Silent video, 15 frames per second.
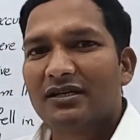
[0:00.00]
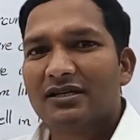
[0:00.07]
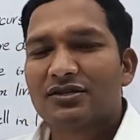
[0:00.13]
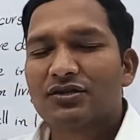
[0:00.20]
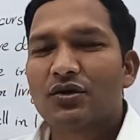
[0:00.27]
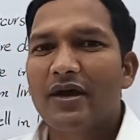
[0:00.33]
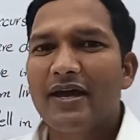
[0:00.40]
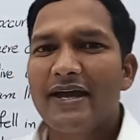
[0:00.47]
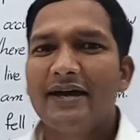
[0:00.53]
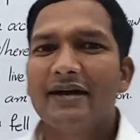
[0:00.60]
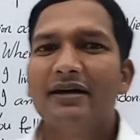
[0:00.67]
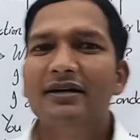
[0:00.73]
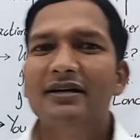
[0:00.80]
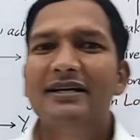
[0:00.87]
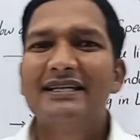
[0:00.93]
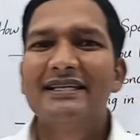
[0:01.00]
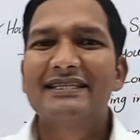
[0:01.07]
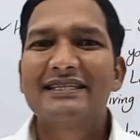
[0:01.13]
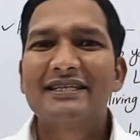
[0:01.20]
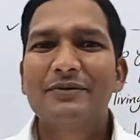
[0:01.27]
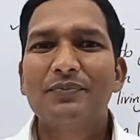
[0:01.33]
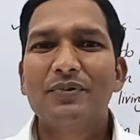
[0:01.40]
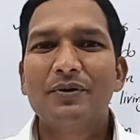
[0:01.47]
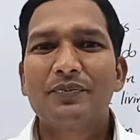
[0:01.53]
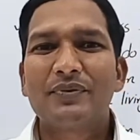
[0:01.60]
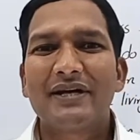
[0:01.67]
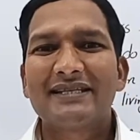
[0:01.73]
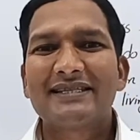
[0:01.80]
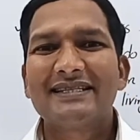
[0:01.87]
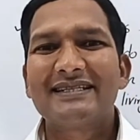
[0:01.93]
So here, simple
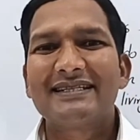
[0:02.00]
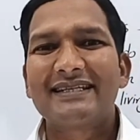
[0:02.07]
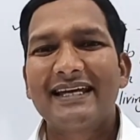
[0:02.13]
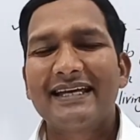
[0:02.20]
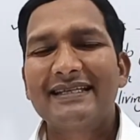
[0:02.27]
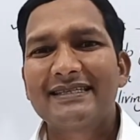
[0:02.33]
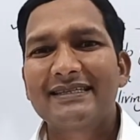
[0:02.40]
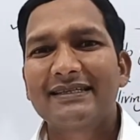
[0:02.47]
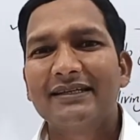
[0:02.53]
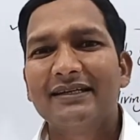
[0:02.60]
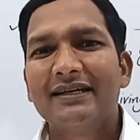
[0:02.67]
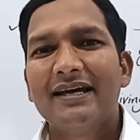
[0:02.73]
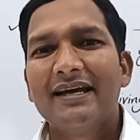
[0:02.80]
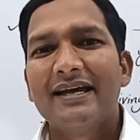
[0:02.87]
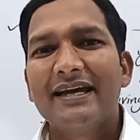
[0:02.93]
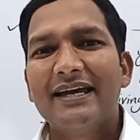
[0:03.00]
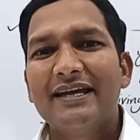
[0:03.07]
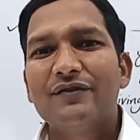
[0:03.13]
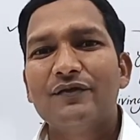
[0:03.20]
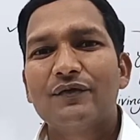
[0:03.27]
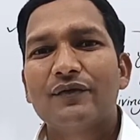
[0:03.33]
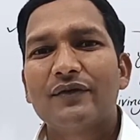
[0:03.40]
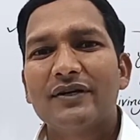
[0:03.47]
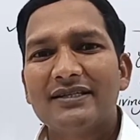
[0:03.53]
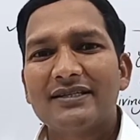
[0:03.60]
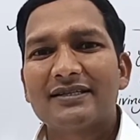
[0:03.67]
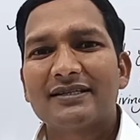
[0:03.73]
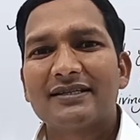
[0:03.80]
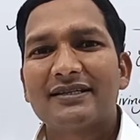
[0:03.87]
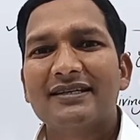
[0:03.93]
present tense in
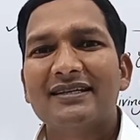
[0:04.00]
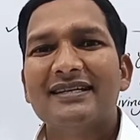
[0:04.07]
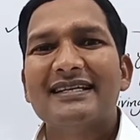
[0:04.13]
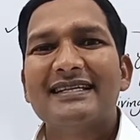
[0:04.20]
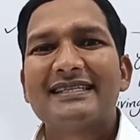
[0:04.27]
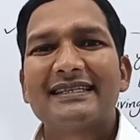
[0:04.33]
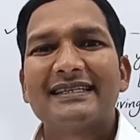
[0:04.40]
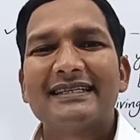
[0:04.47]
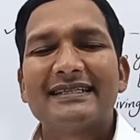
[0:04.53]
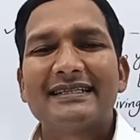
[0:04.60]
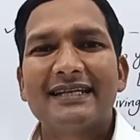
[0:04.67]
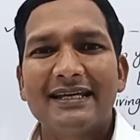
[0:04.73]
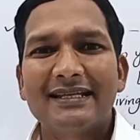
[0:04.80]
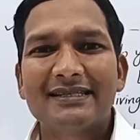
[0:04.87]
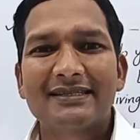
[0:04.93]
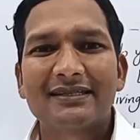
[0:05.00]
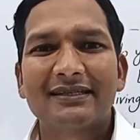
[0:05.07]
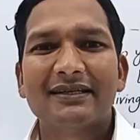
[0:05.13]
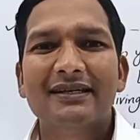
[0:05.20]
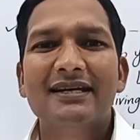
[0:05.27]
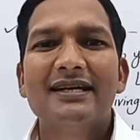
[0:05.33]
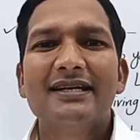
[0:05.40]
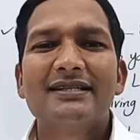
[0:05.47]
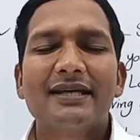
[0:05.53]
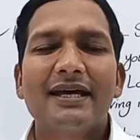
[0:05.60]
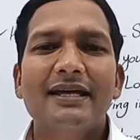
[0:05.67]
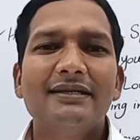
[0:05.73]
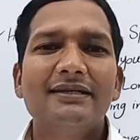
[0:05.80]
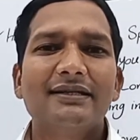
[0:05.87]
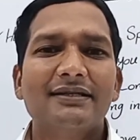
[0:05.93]
first sentence
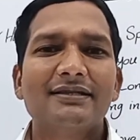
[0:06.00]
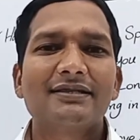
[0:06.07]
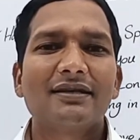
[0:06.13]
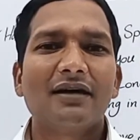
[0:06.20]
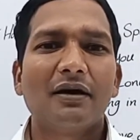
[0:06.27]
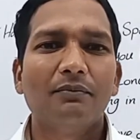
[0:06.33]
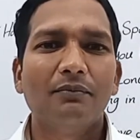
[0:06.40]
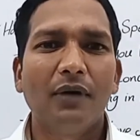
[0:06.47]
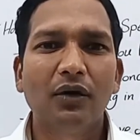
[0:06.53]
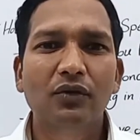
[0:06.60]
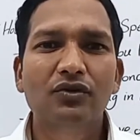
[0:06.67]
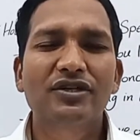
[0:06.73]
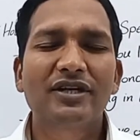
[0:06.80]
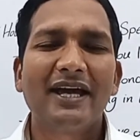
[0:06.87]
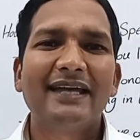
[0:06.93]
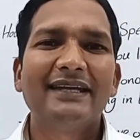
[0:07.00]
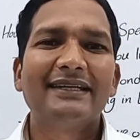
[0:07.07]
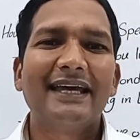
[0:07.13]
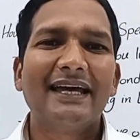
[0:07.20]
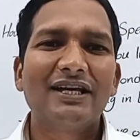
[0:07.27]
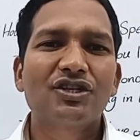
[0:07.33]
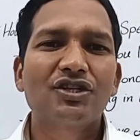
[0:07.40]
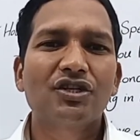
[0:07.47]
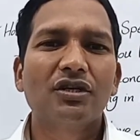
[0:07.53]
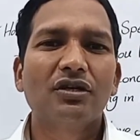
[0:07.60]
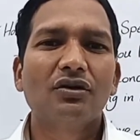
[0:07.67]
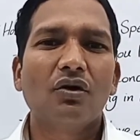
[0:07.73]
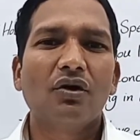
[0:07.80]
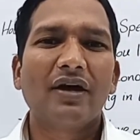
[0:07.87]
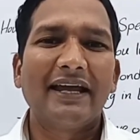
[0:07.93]
telling us about an action
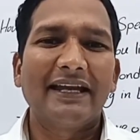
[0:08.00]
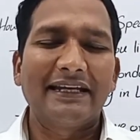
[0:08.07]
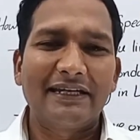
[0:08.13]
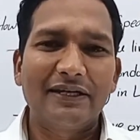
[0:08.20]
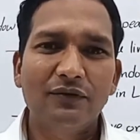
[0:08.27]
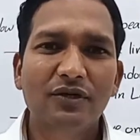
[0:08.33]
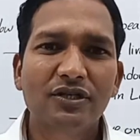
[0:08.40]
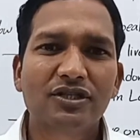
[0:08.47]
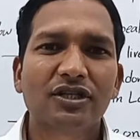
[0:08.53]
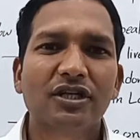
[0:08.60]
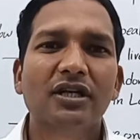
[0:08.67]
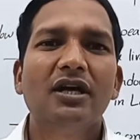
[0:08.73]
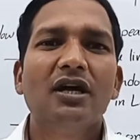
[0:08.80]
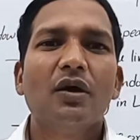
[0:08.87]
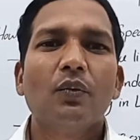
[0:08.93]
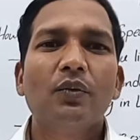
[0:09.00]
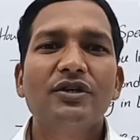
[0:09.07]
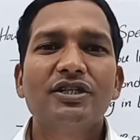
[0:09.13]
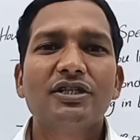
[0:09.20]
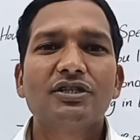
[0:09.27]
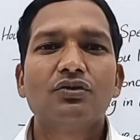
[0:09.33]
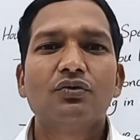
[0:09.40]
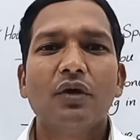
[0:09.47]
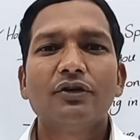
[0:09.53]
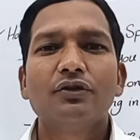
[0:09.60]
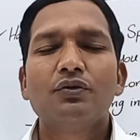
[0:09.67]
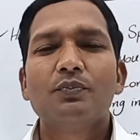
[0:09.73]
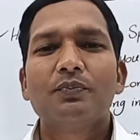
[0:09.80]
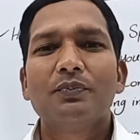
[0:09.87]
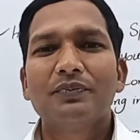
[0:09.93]
or an event which is going
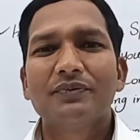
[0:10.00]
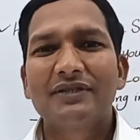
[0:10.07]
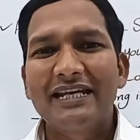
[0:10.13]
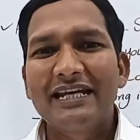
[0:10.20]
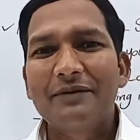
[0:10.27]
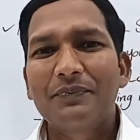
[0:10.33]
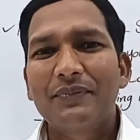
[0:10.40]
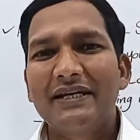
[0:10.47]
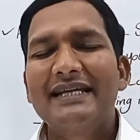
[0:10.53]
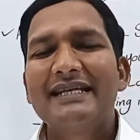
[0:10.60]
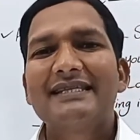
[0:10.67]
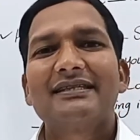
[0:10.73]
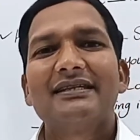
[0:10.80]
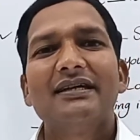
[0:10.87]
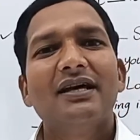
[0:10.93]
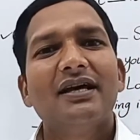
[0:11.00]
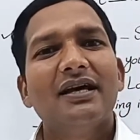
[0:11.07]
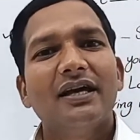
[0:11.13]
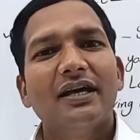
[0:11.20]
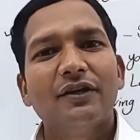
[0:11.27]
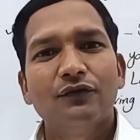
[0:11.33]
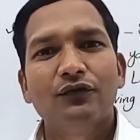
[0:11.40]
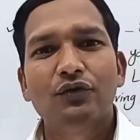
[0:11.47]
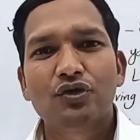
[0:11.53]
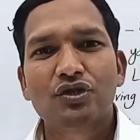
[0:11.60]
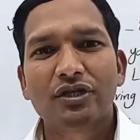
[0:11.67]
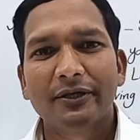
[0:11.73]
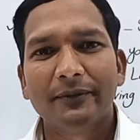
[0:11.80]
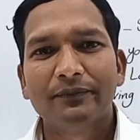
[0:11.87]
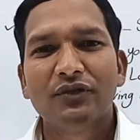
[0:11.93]
to take place in
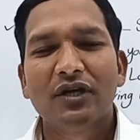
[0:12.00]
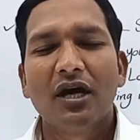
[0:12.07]
future.